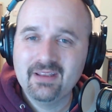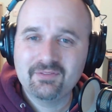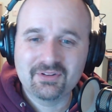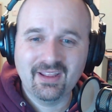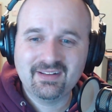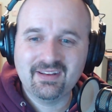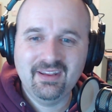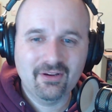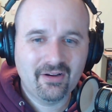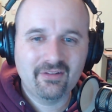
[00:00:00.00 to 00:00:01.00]
If you'd like to
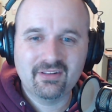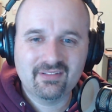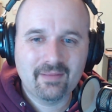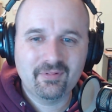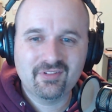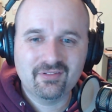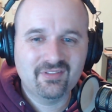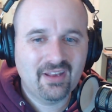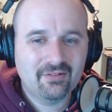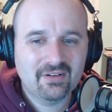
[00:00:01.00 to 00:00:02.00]
hear how this episode
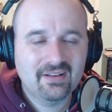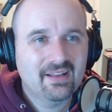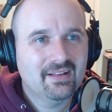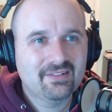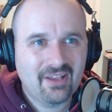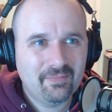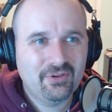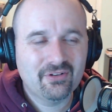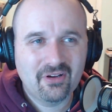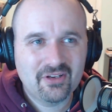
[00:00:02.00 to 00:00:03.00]
sounded,
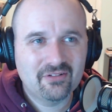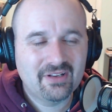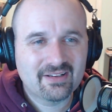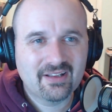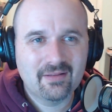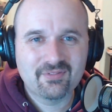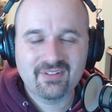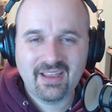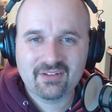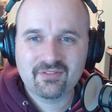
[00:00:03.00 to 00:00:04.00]

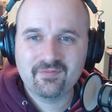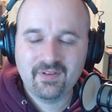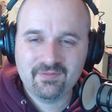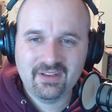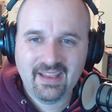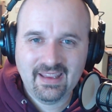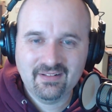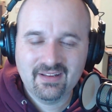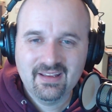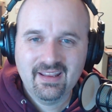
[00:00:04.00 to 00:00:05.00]
toptieraudio.com/58.